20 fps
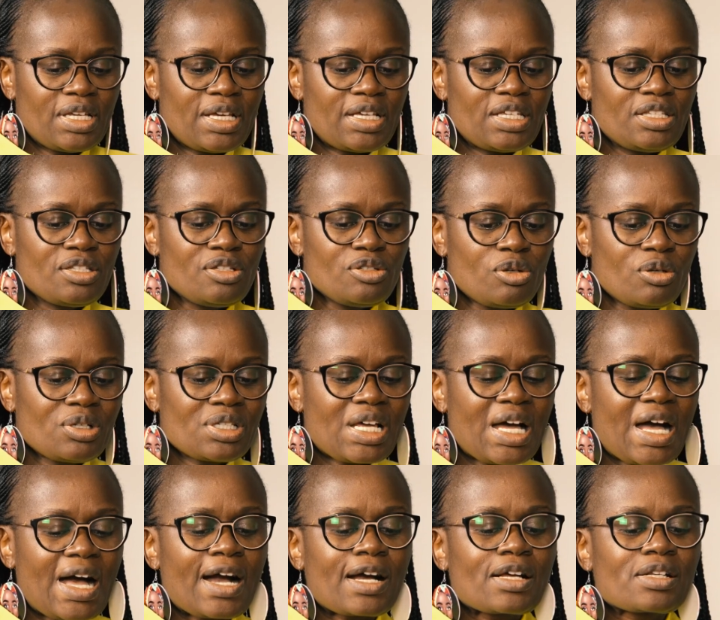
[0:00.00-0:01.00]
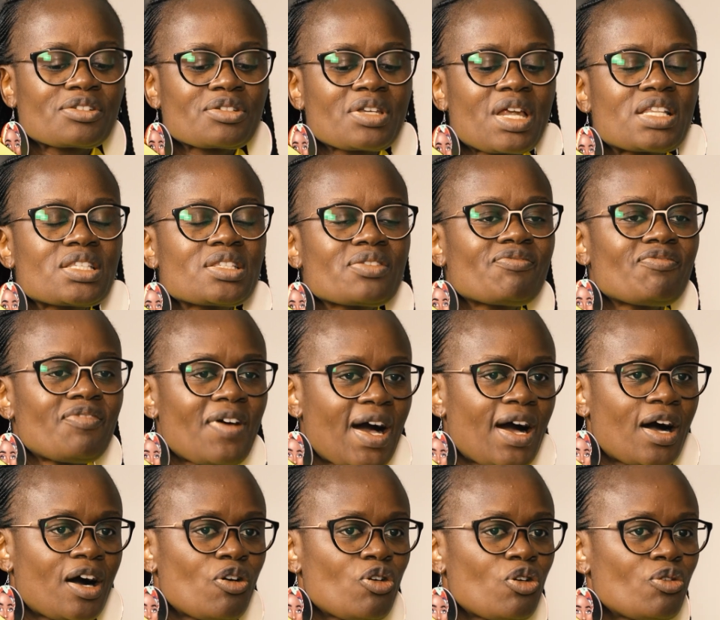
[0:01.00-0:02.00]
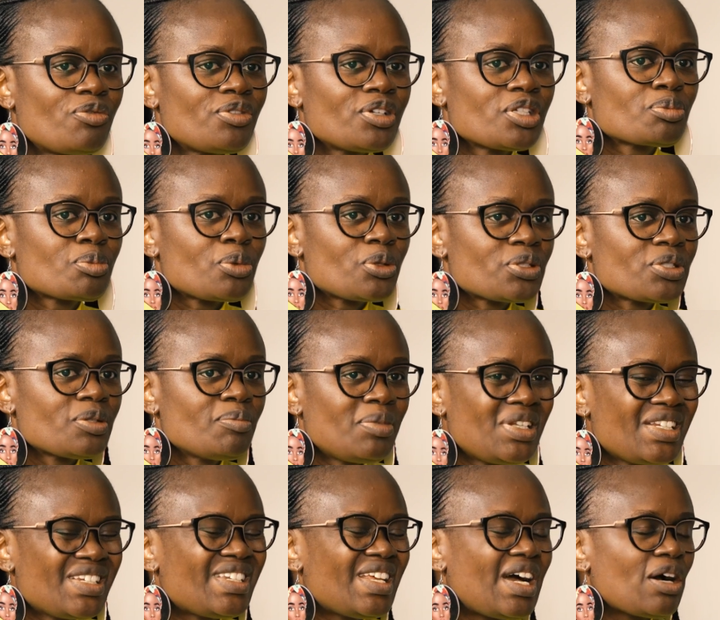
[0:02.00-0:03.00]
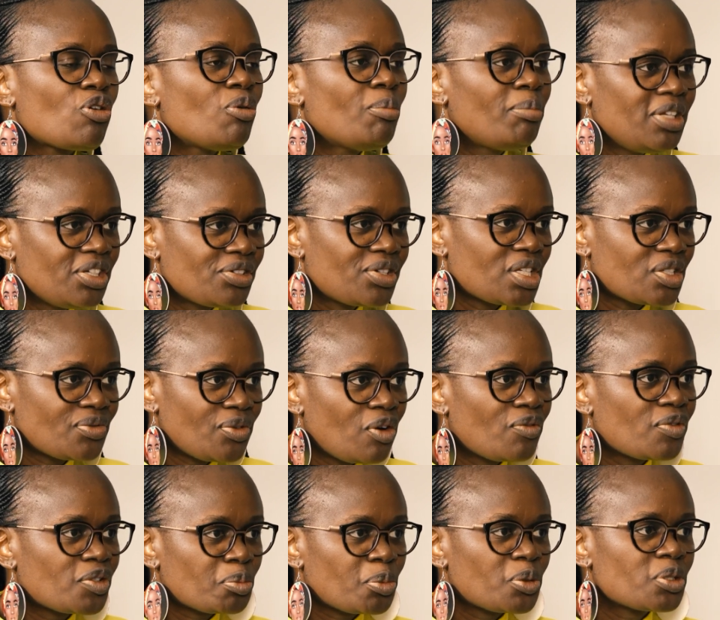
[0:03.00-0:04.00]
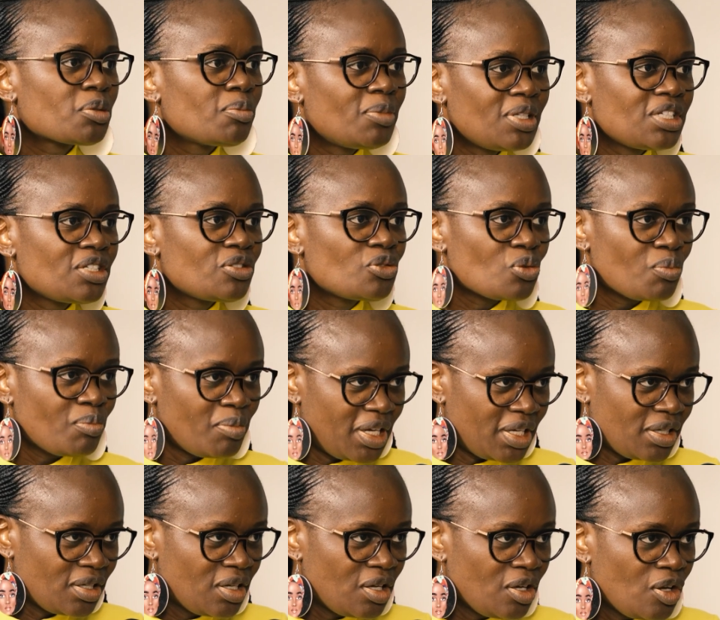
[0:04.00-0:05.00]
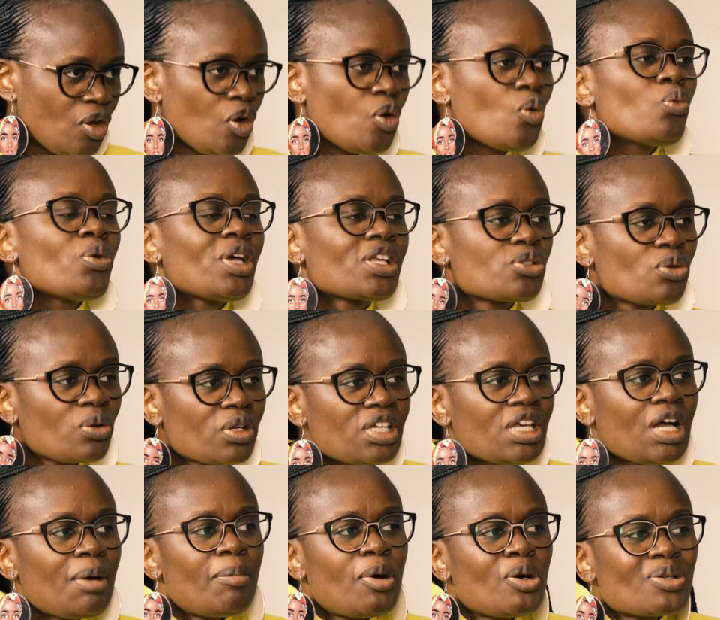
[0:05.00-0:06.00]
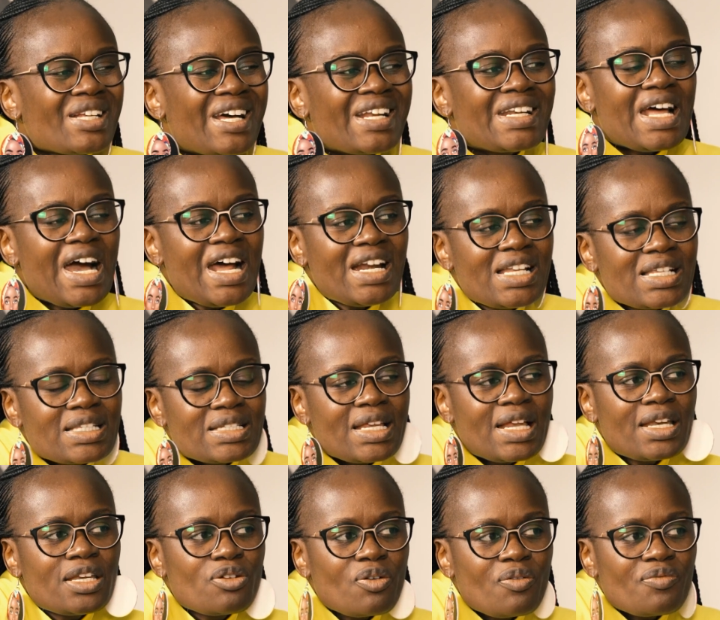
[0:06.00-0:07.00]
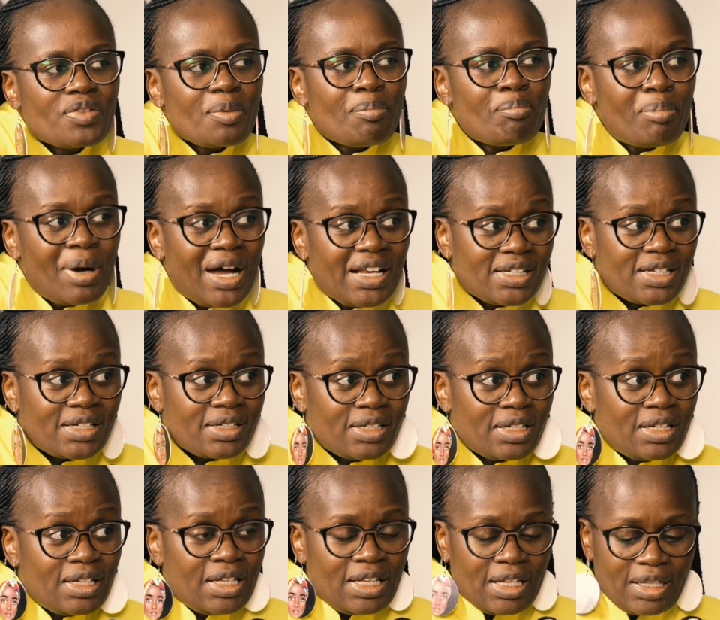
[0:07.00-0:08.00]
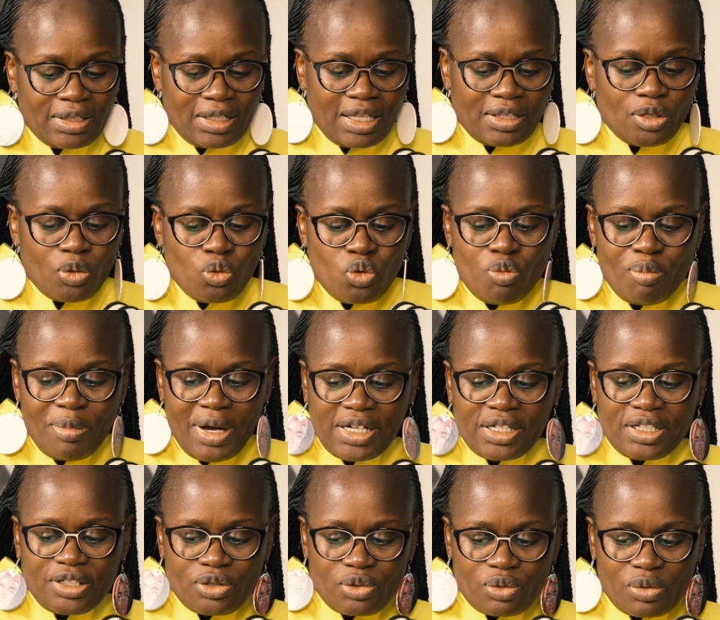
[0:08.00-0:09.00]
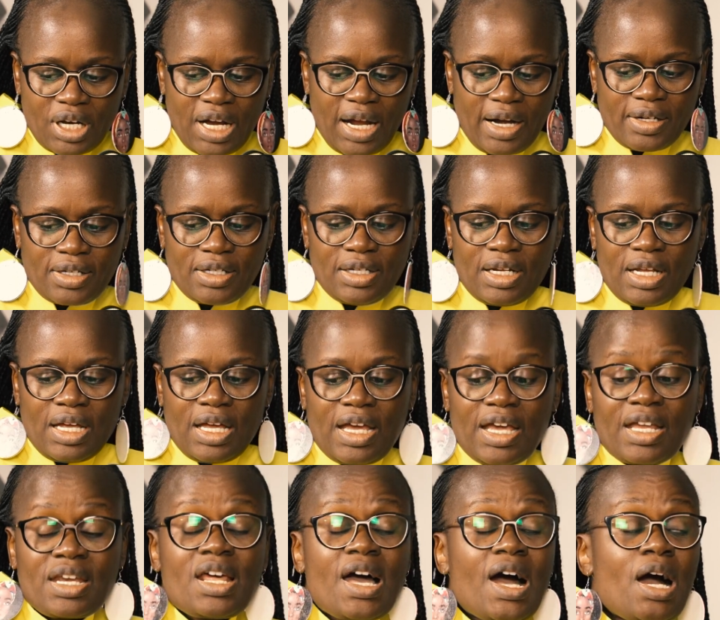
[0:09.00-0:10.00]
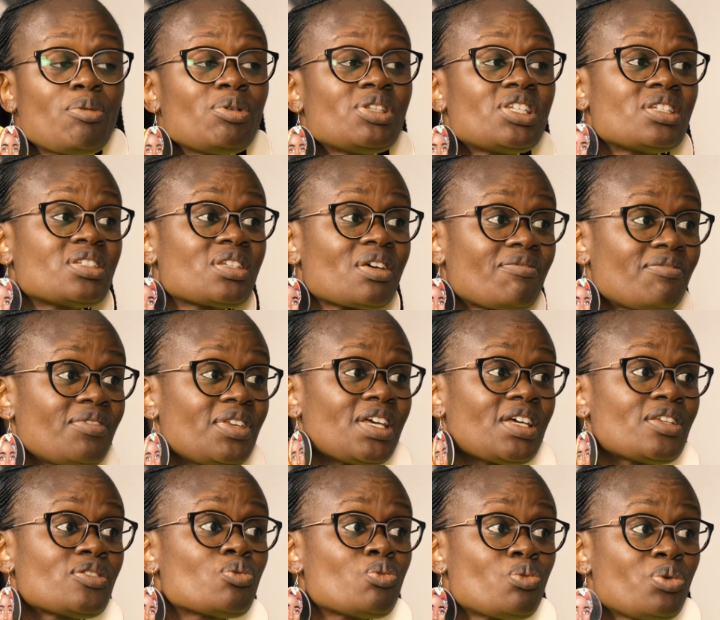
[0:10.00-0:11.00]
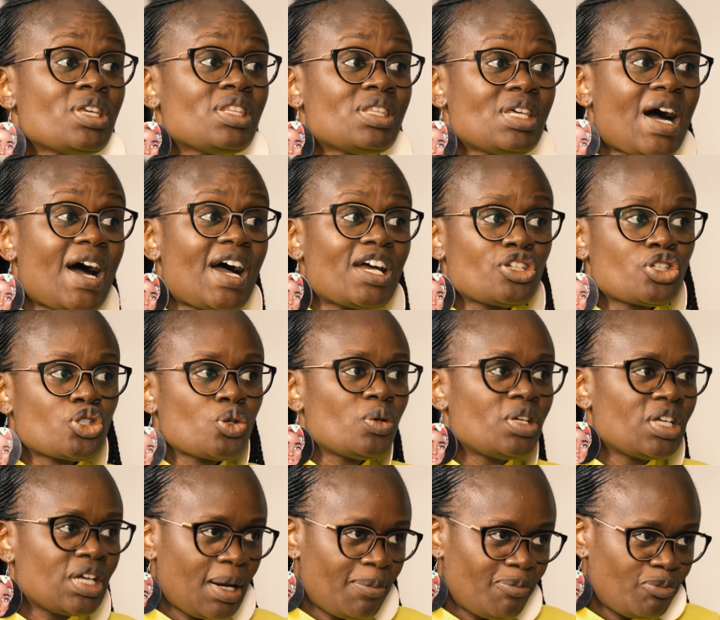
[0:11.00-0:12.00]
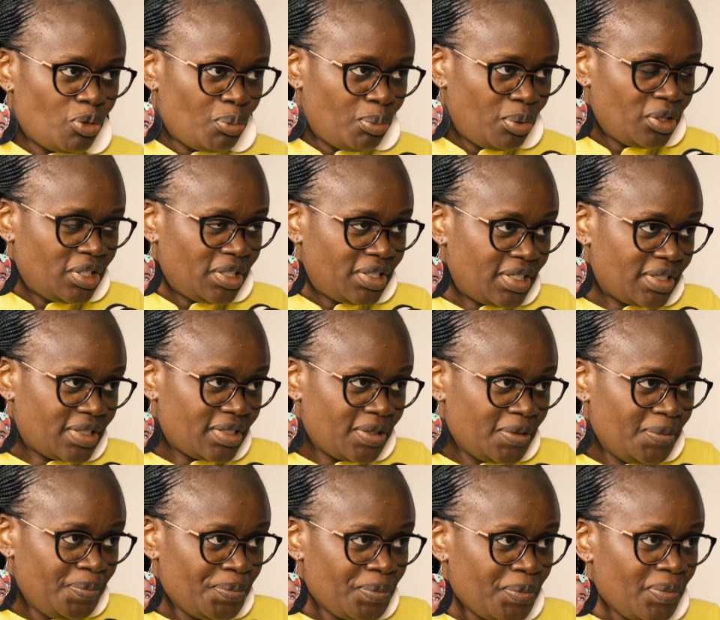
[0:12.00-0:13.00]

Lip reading: here is not a transfer of responsibility, a complete transfer of responsibility to men. We are talking about an understanding of the burden that the woman needs to carry and how it interferes with her showing up for politics.